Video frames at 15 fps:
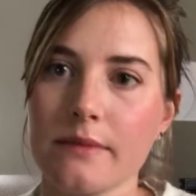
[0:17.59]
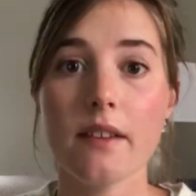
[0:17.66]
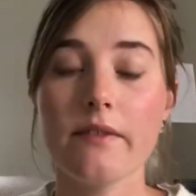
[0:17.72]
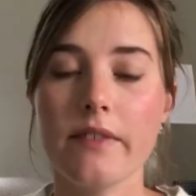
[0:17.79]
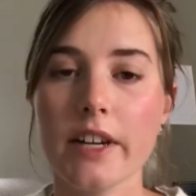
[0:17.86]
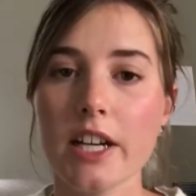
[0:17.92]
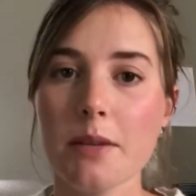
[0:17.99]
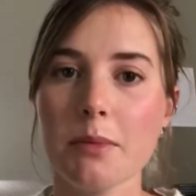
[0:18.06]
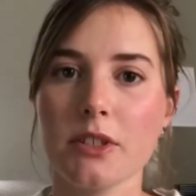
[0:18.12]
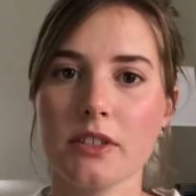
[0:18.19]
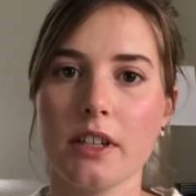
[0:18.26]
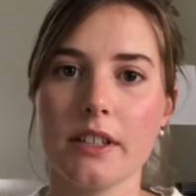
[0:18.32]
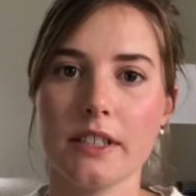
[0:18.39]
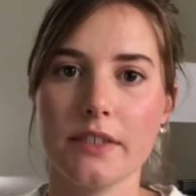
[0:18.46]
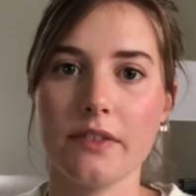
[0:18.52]
Variables
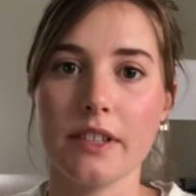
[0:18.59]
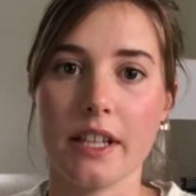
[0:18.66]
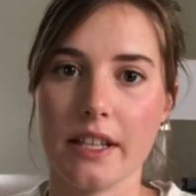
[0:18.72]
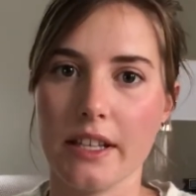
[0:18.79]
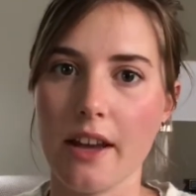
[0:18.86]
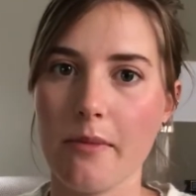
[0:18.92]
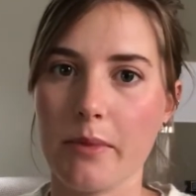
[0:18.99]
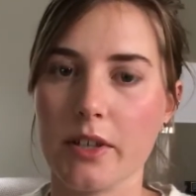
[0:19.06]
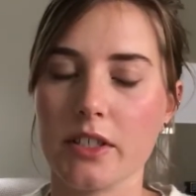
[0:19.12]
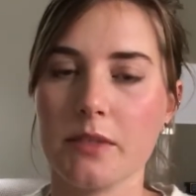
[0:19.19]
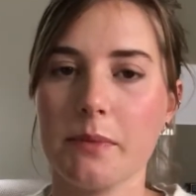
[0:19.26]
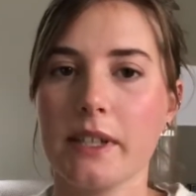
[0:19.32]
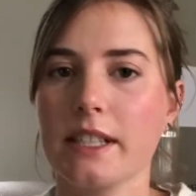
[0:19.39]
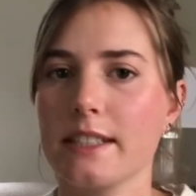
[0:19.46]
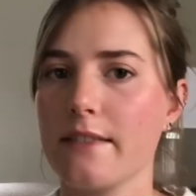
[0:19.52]
are different than numbers
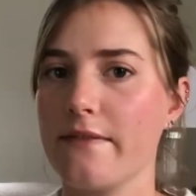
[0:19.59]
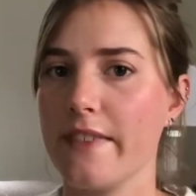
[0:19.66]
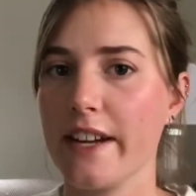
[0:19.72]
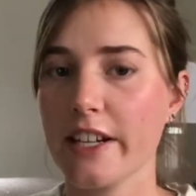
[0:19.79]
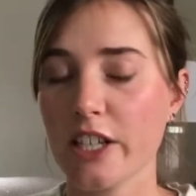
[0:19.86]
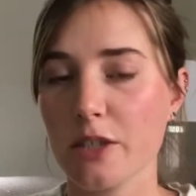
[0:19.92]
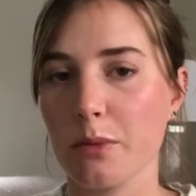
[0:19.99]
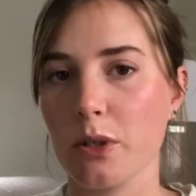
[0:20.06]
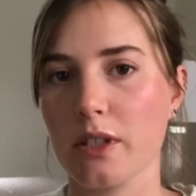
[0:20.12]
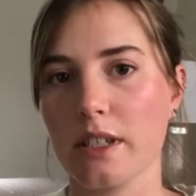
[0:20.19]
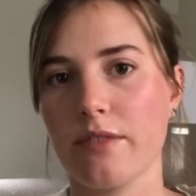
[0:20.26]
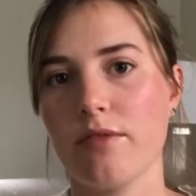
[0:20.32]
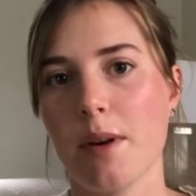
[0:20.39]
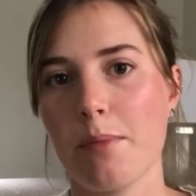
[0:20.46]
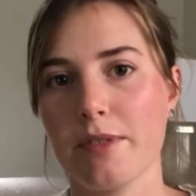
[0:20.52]
because a variable
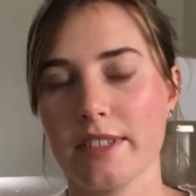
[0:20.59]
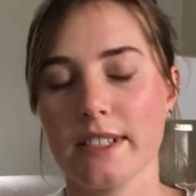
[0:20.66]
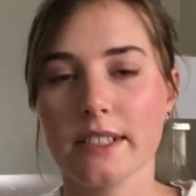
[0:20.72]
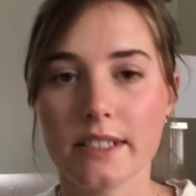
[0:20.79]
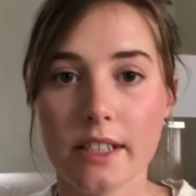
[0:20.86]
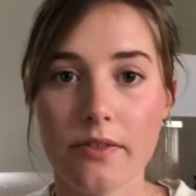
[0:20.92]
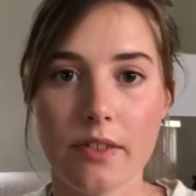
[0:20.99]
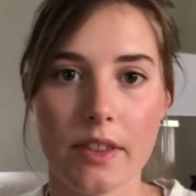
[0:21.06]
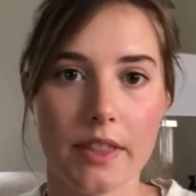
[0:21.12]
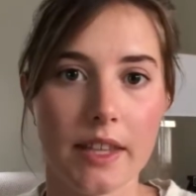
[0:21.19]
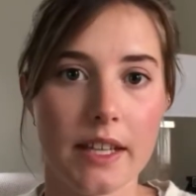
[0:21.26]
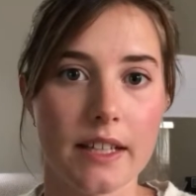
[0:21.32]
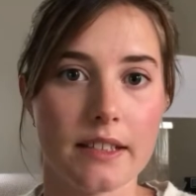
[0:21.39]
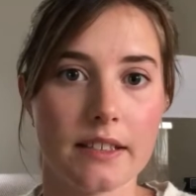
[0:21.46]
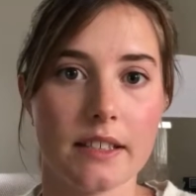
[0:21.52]
can represent different
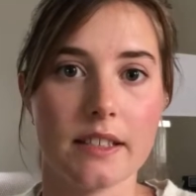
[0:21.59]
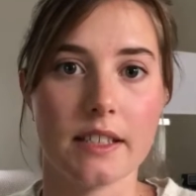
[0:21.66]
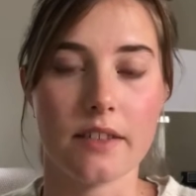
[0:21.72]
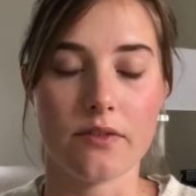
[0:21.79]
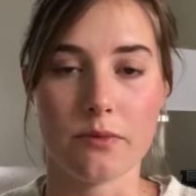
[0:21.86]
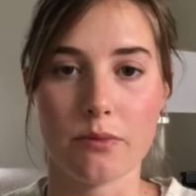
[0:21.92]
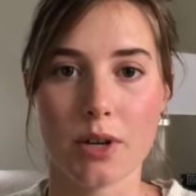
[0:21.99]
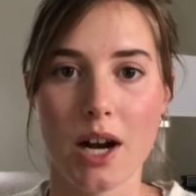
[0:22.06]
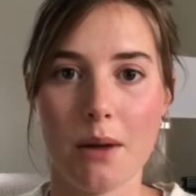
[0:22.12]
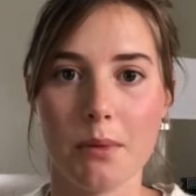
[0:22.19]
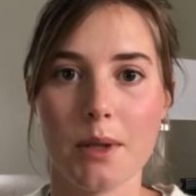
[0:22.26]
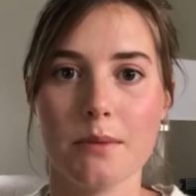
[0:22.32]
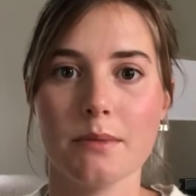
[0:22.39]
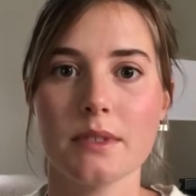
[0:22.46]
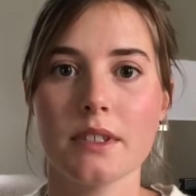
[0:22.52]
things in different
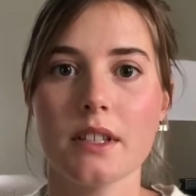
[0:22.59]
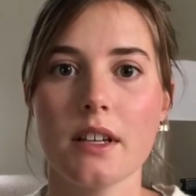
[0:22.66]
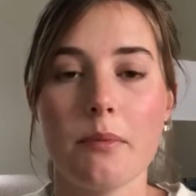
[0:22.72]
problems.